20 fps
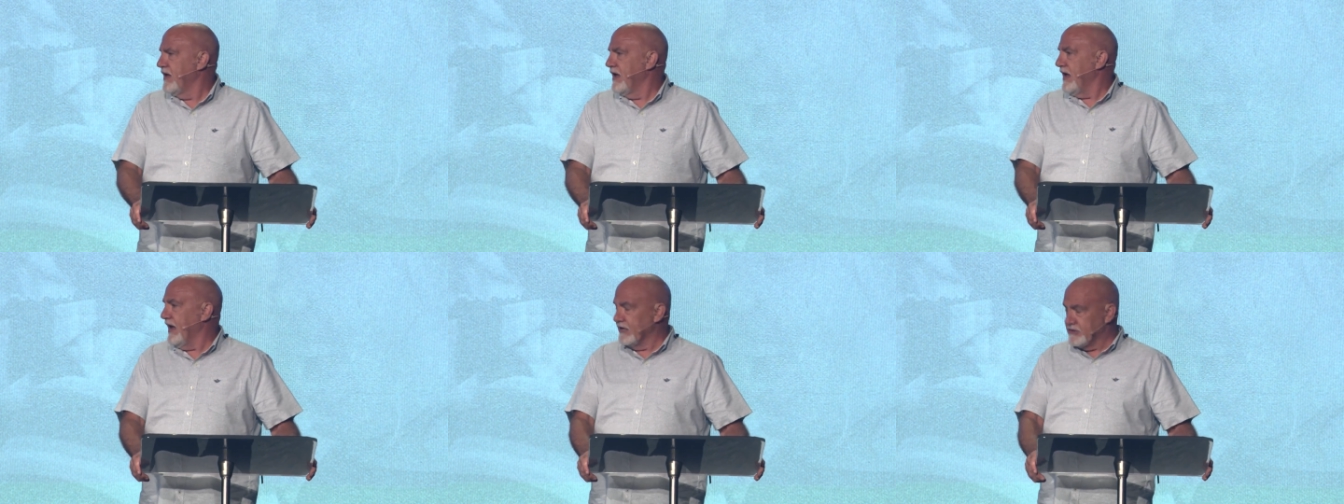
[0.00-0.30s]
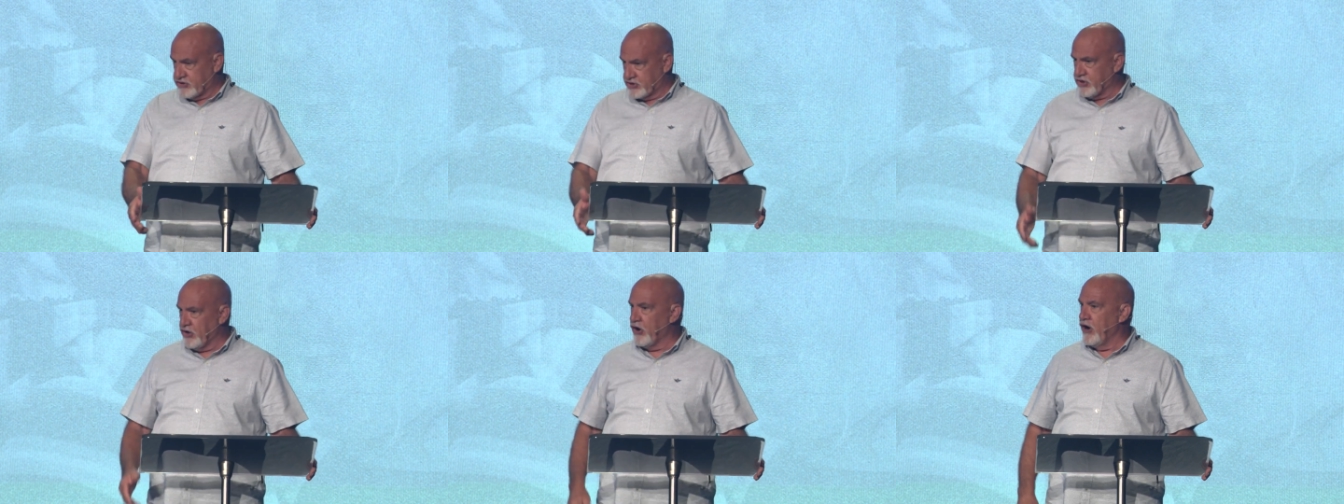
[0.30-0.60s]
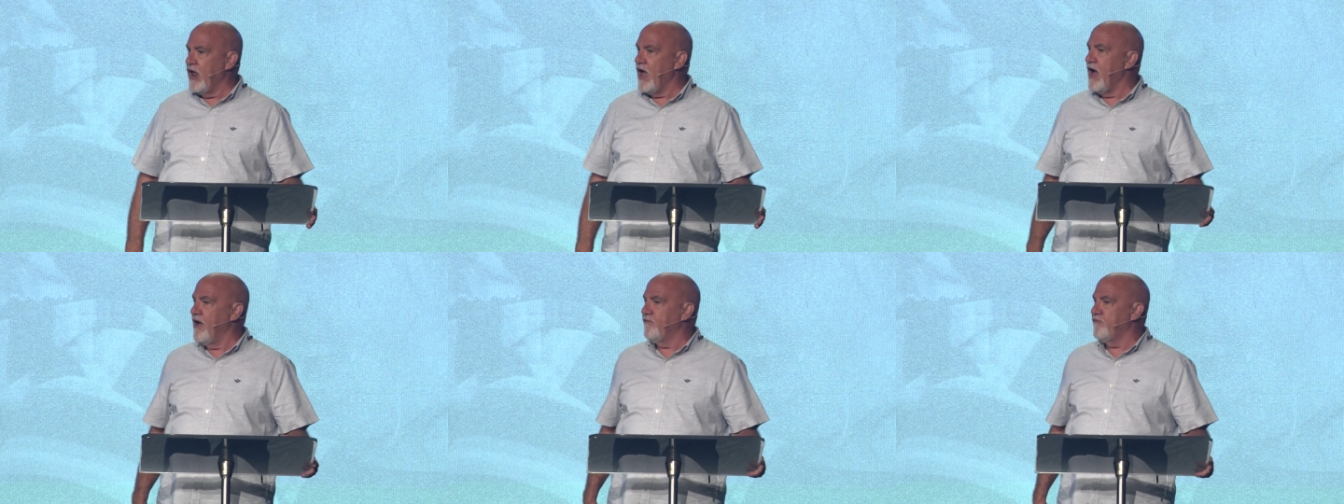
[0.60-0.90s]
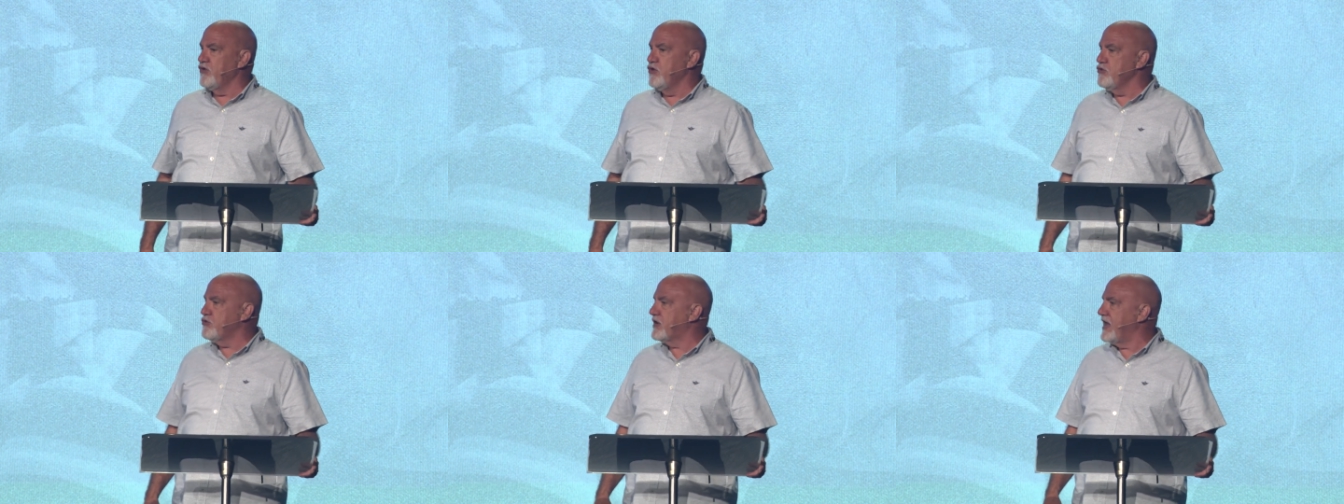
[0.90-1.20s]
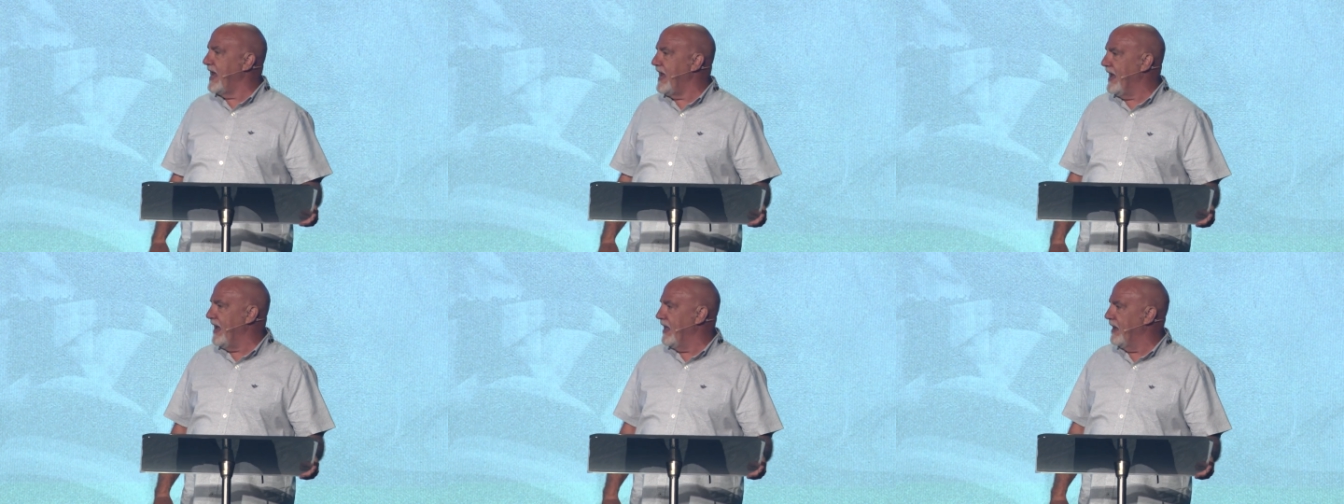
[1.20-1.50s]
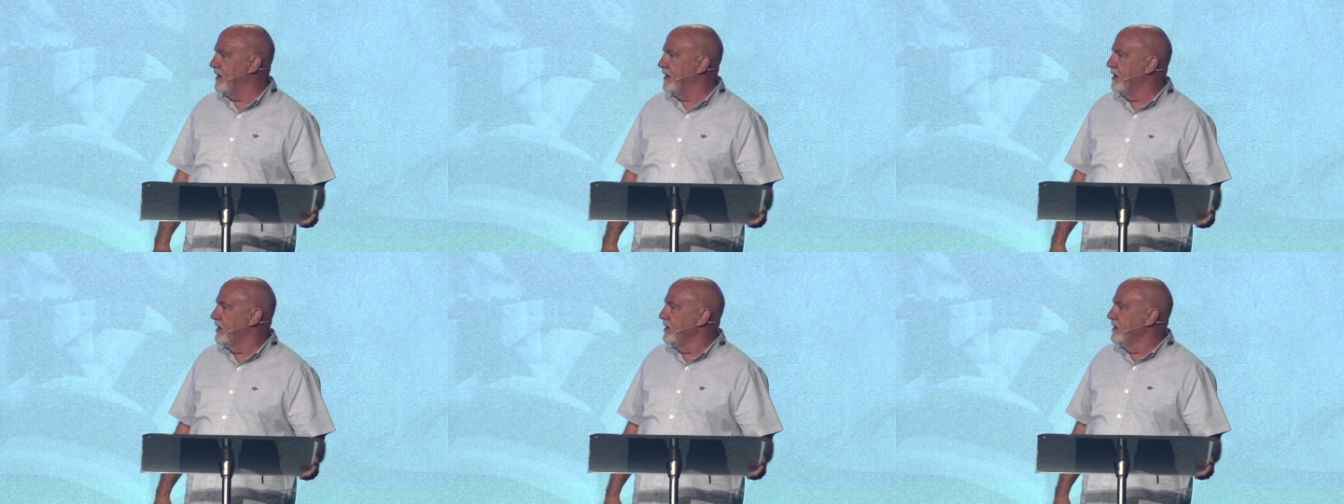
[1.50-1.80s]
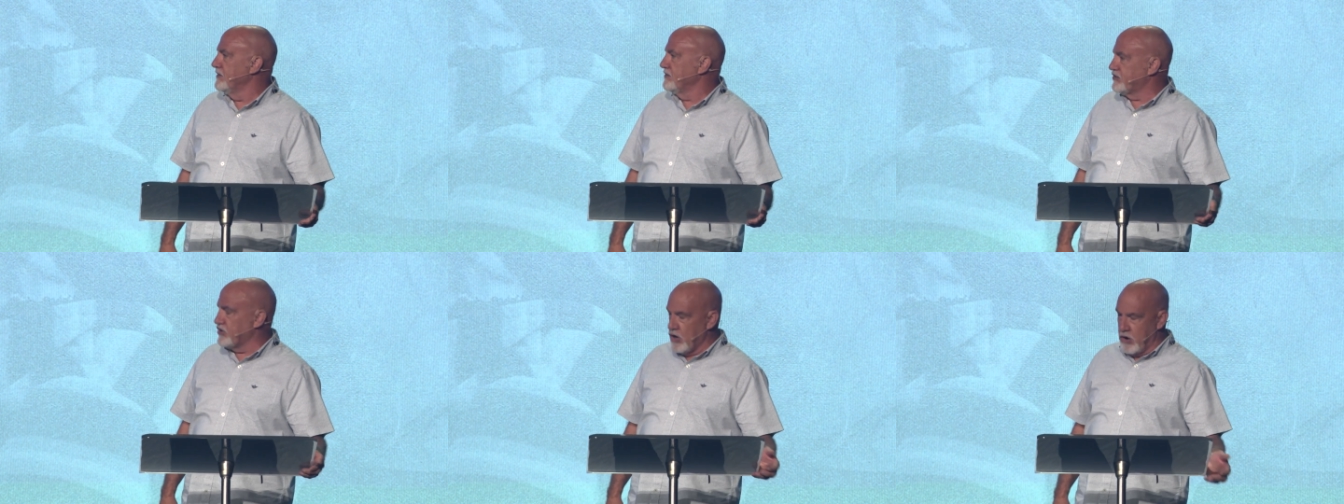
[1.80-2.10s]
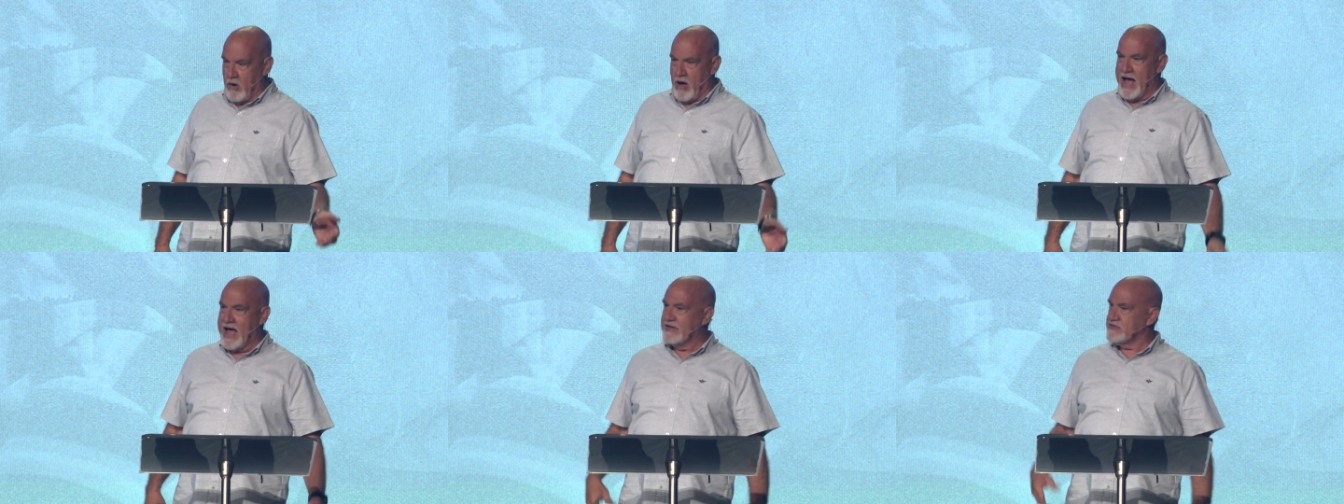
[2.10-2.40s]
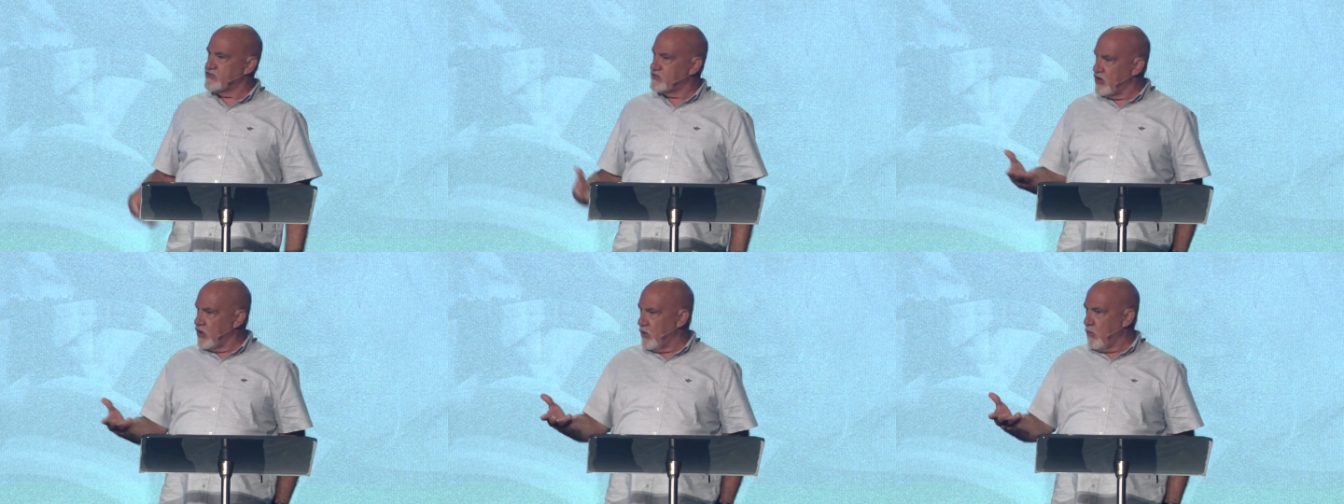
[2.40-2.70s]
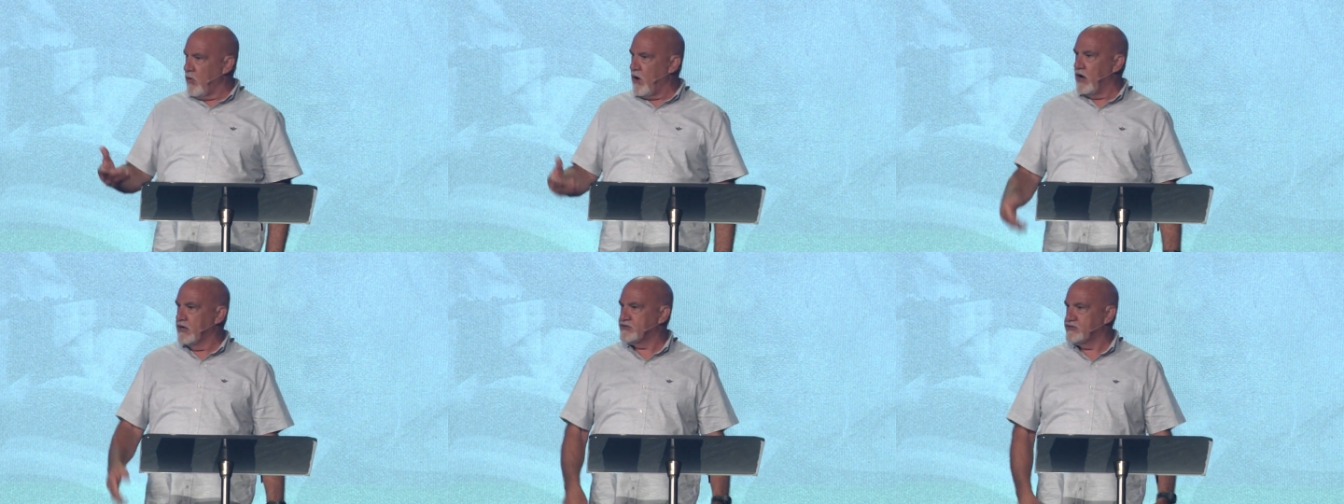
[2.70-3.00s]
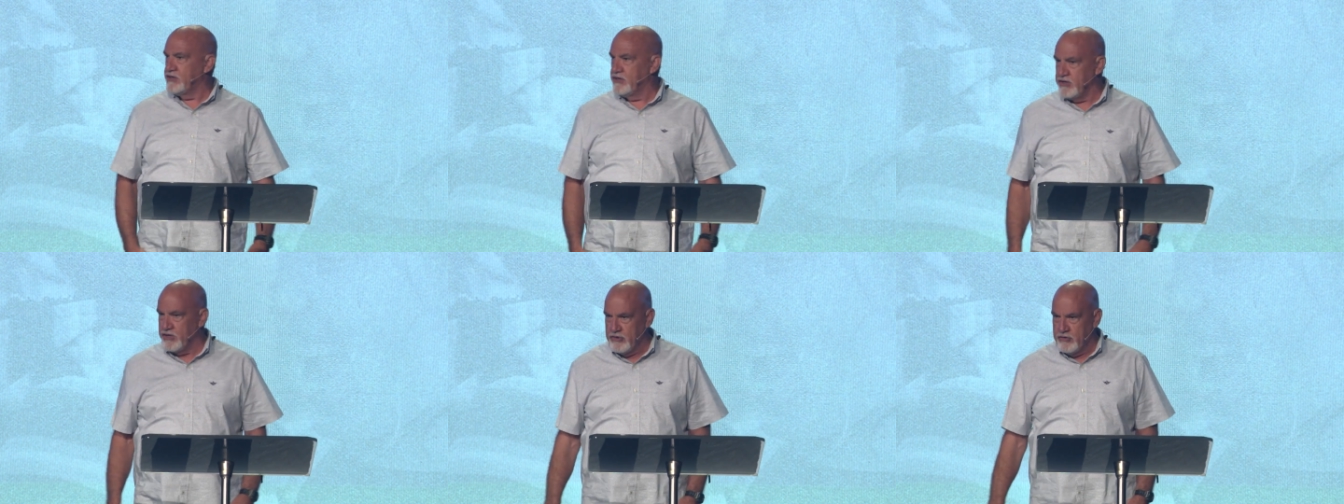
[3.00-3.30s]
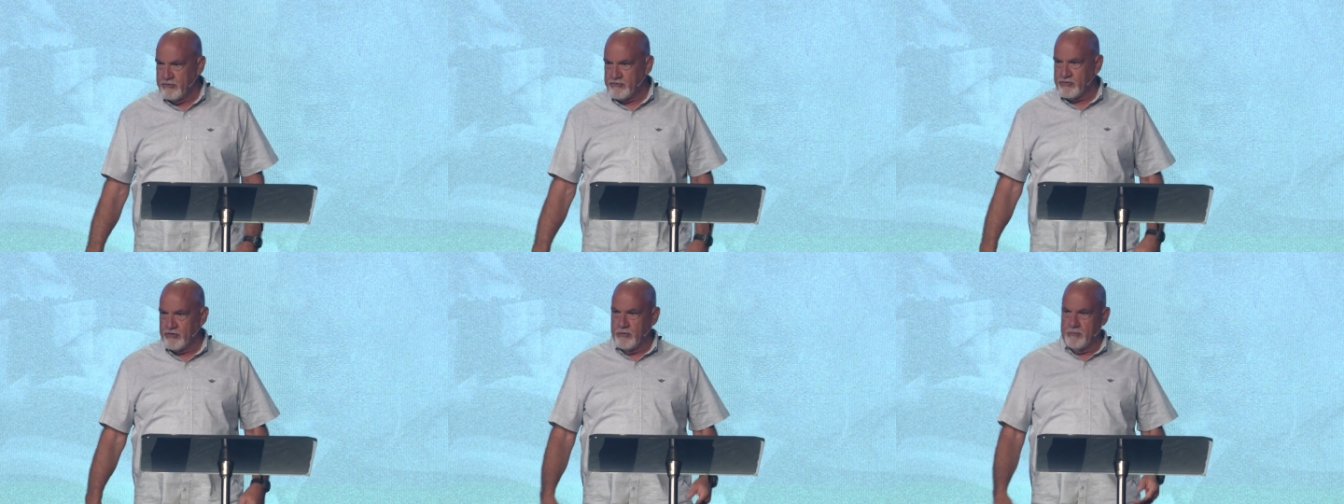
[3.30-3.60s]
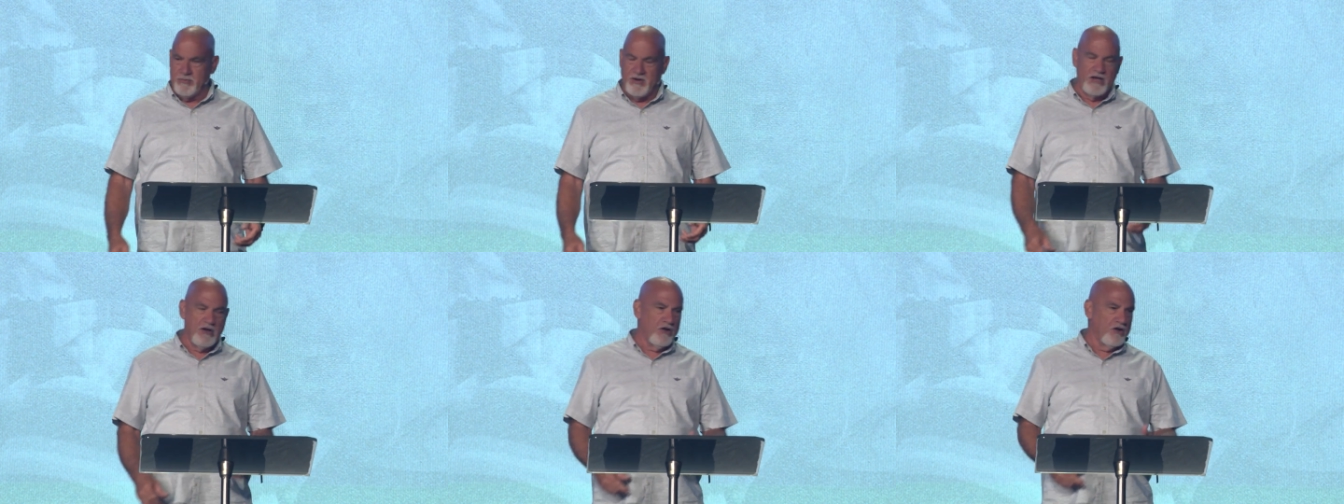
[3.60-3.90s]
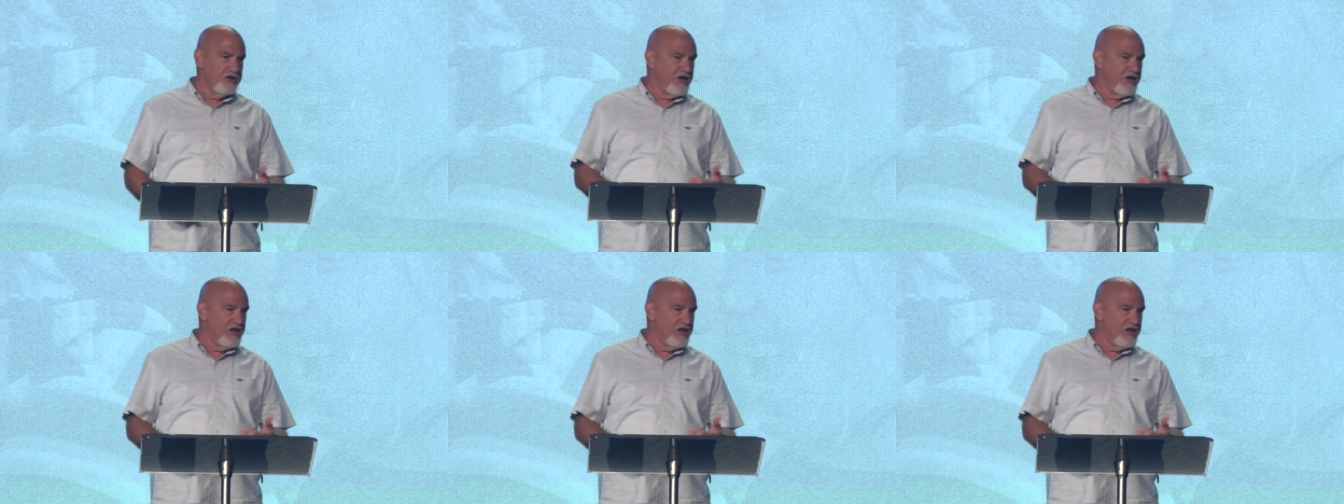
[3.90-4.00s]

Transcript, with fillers: And sure enough, you can. So I start watching the YouTube deal.